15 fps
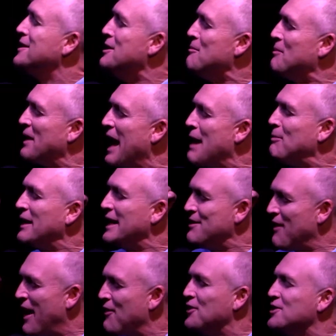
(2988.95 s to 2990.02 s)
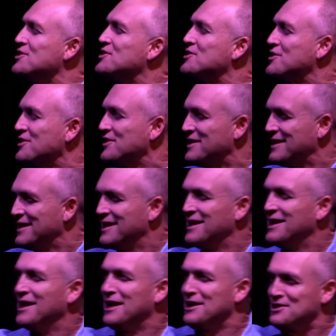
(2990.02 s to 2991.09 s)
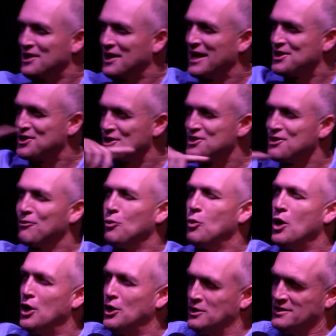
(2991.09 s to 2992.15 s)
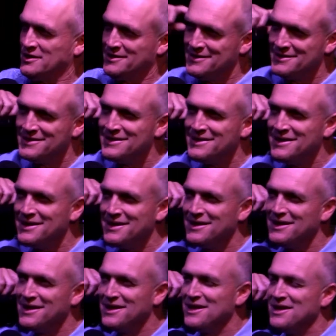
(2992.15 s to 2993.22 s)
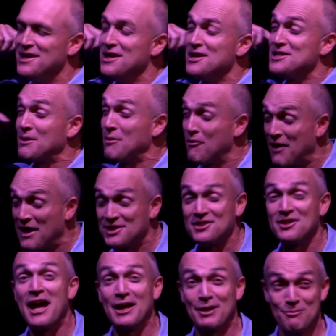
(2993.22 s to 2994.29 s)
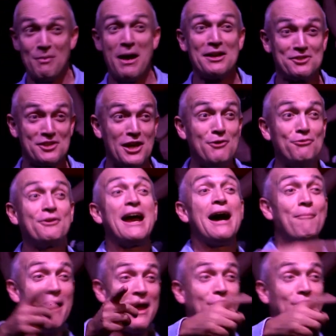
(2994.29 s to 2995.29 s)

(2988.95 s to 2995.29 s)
But I believe others, it's the nations of the world. Some of us, like myself, come and